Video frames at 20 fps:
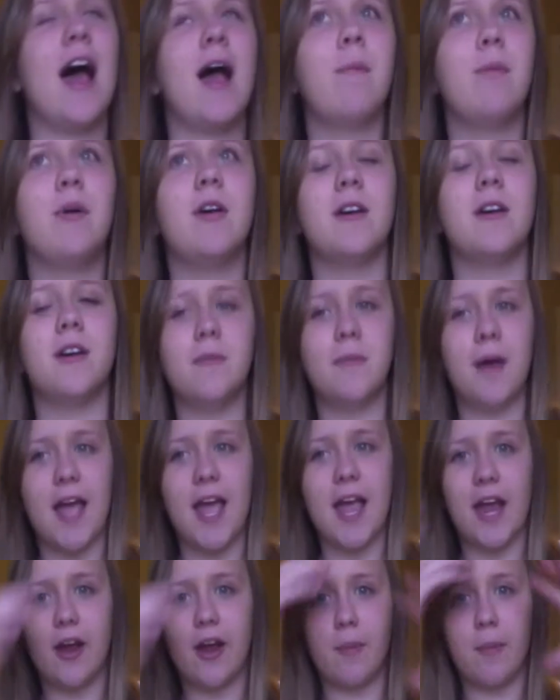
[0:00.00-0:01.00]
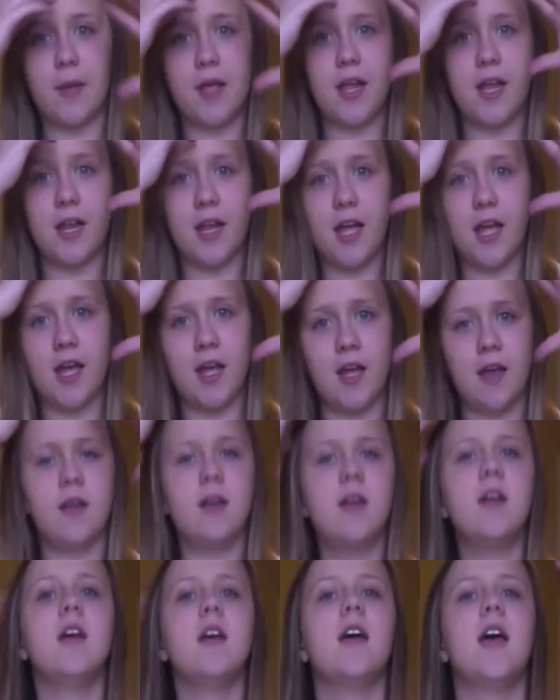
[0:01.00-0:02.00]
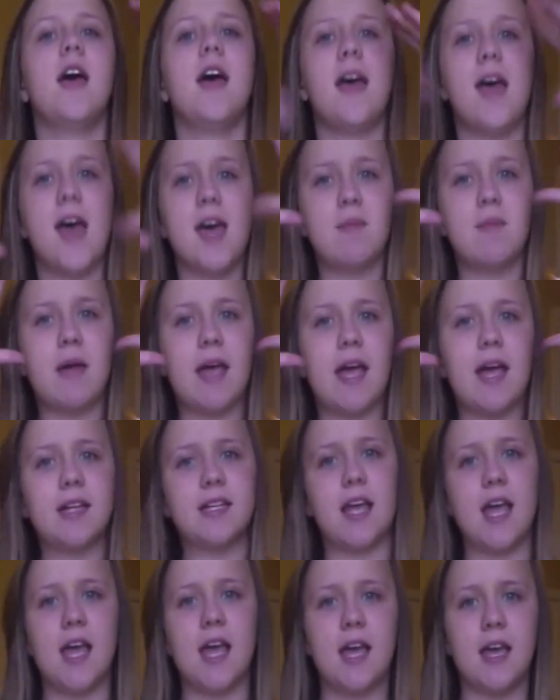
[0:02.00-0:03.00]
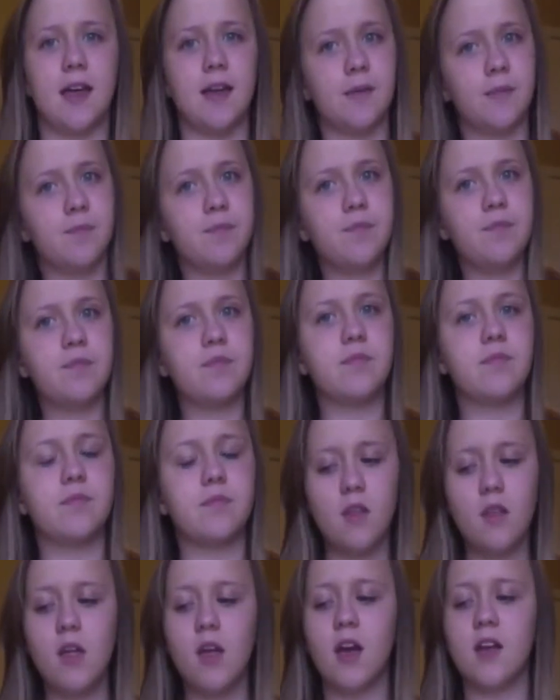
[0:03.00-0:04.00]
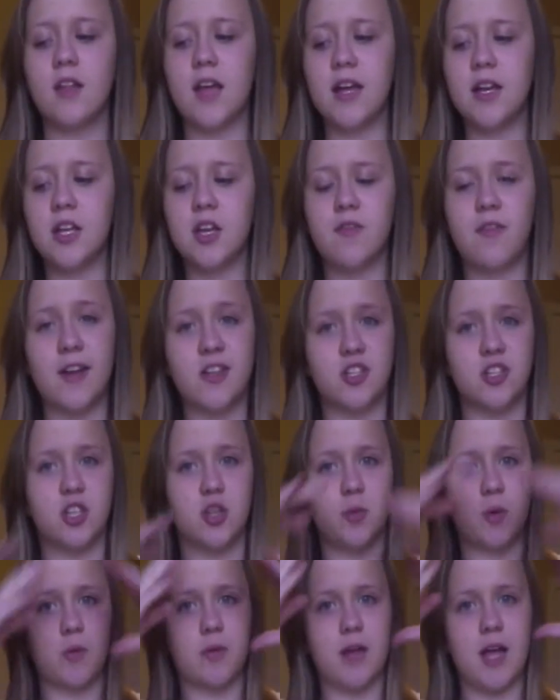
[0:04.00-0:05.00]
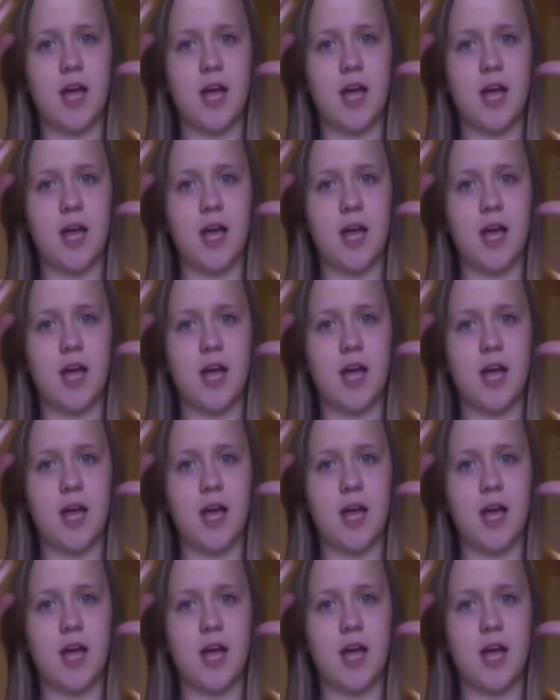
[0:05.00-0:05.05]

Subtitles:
I put my hair up in a headband, and because I knew if I just threw it